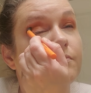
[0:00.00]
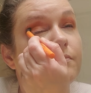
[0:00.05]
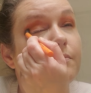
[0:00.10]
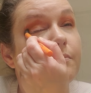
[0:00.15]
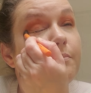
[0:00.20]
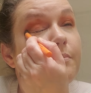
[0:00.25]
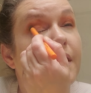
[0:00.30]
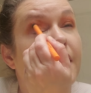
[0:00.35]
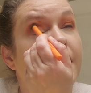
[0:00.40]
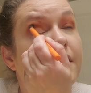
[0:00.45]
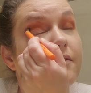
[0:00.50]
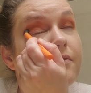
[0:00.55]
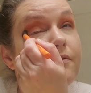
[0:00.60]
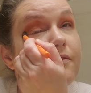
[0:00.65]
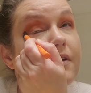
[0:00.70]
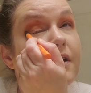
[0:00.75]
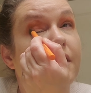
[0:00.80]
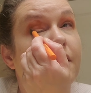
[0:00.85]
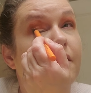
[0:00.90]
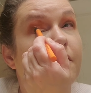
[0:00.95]

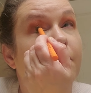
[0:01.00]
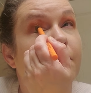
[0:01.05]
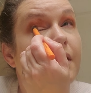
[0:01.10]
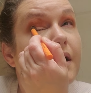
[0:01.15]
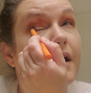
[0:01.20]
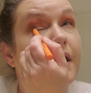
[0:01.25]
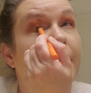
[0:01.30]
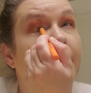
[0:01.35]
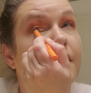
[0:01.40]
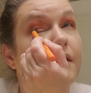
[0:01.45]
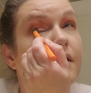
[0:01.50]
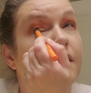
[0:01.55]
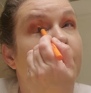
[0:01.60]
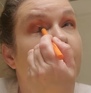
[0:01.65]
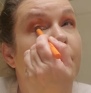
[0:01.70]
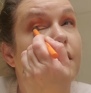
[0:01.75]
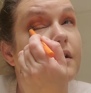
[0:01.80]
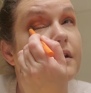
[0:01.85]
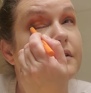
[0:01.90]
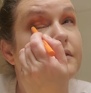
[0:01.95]
benefit of mine.
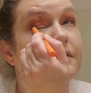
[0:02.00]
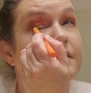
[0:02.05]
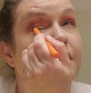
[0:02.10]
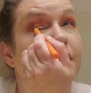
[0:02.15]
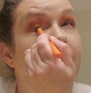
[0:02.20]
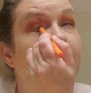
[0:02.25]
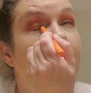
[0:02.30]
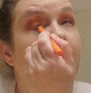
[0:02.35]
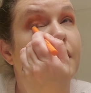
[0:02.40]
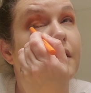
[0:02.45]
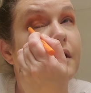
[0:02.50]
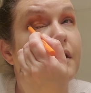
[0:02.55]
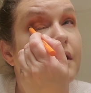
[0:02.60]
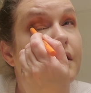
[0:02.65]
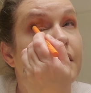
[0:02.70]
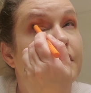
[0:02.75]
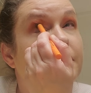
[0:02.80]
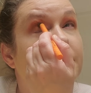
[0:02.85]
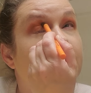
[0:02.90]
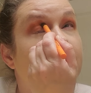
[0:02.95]

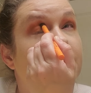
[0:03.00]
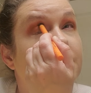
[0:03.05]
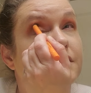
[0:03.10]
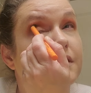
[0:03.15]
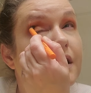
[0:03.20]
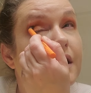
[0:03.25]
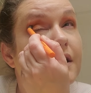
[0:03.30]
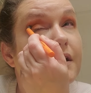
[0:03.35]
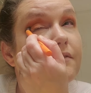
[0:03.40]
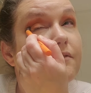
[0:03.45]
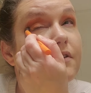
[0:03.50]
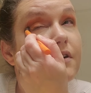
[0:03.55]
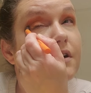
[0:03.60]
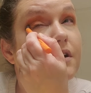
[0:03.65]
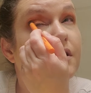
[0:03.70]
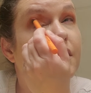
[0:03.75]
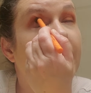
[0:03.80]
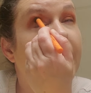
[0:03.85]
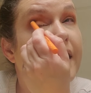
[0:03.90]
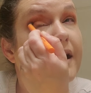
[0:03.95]
It's kind of
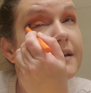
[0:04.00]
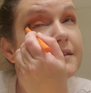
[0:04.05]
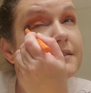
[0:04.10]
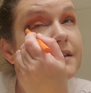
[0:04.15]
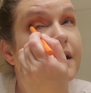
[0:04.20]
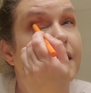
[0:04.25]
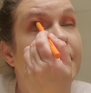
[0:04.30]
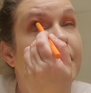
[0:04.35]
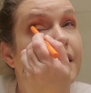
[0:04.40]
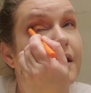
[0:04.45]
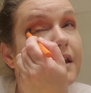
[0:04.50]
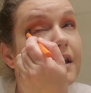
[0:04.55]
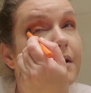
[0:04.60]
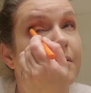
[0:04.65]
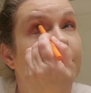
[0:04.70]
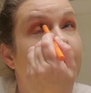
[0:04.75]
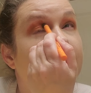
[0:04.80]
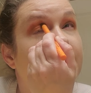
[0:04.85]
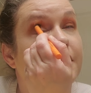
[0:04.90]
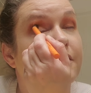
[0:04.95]
a asset. And
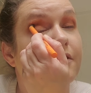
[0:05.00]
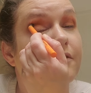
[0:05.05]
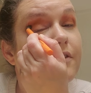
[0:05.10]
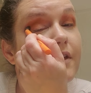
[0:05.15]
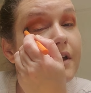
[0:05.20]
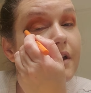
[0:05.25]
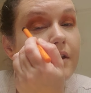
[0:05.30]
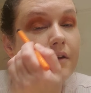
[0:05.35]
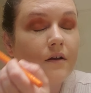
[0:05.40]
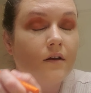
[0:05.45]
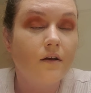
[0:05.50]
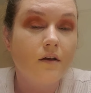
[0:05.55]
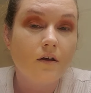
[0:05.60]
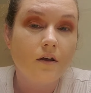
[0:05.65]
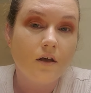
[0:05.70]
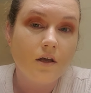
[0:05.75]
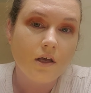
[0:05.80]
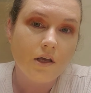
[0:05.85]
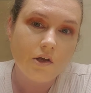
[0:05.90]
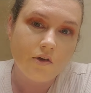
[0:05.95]
I'm sitting here thinking,
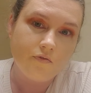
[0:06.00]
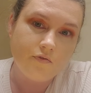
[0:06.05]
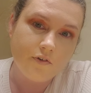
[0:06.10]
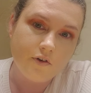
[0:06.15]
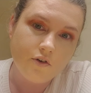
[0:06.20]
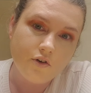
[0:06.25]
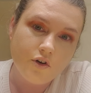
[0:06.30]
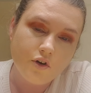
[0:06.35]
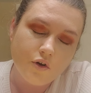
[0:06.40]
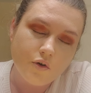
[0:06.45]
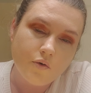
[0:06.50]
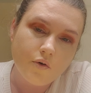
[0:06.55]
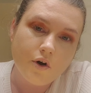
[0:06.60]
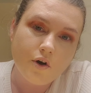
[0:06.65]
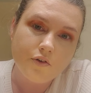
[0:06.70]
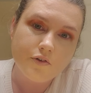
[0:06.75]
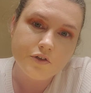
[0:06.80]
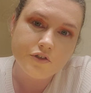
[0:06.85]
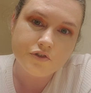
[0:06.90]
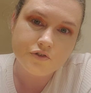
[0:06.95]
if you knew
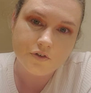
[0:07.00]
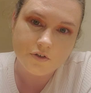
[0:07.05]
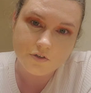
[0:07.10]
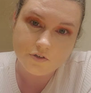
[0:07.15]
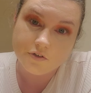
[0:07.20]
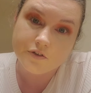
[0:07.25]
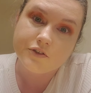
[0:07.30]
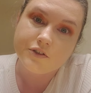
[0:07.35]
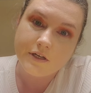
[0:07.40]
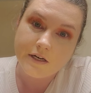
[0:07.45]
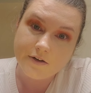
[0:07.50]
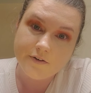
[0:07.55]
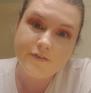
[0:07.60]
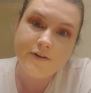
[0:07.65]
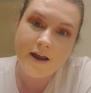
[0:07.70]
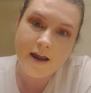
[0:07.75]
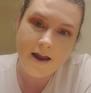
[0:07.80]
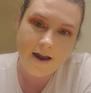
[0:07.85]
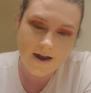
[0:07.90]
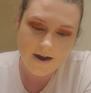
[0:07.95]
all the struggles I've
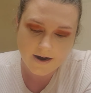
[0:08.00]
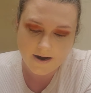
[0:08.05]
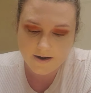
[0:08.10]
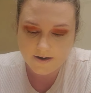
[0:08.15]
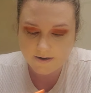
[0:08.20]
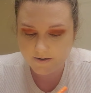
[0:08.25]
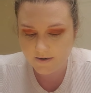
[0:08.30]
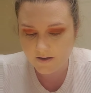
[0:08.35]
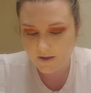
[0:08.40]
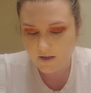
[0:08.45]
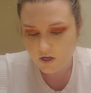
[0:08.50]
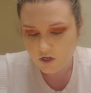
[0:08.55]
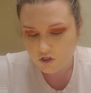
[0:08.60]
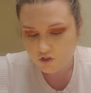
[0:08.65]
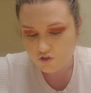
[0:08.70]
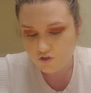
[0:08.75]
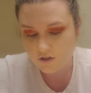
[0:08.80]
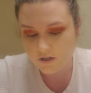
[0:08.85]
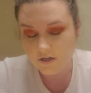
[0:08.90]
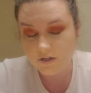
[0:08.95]
had
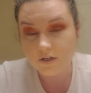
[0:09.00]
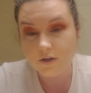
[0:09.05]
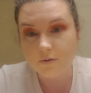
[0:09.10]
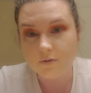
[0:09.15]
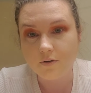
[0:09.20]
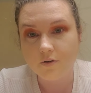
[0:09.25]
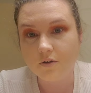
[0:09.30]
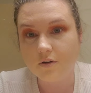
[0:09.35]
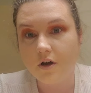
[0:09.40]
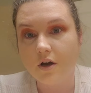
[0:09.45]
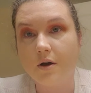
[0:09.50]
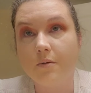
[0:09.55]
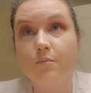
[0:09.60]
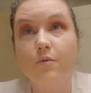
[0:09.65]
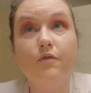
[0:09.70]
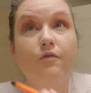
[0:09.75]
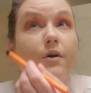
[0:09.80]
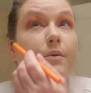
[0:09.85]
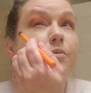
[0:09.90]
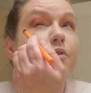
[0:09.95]
trying to
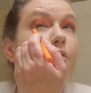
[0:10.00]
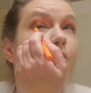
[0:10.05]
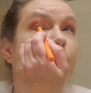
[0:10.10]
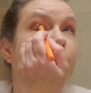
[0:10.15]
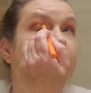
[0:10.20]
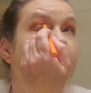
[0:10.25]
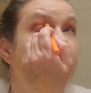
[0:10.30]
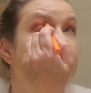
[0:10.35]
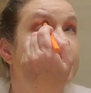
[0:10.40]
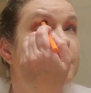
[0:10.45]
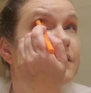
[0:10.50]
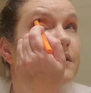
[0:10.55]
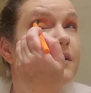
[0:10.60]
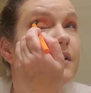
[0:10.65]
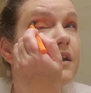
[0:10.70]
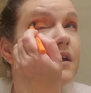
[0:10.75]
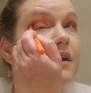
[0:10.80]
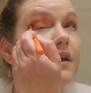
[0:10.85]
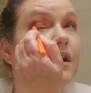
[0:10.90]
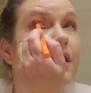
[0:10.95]
move up the ranks,
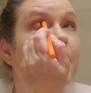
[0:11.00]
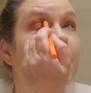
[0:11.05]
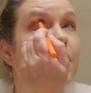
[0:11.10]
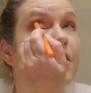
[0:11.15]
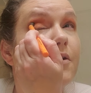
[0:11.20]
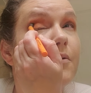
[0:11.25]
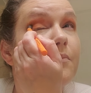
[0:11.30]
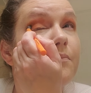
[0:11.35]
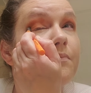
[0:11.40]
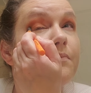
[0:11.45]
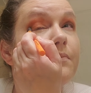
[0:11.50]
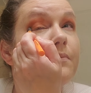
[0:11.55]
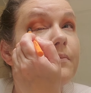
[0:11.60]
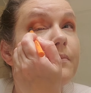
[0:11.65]
and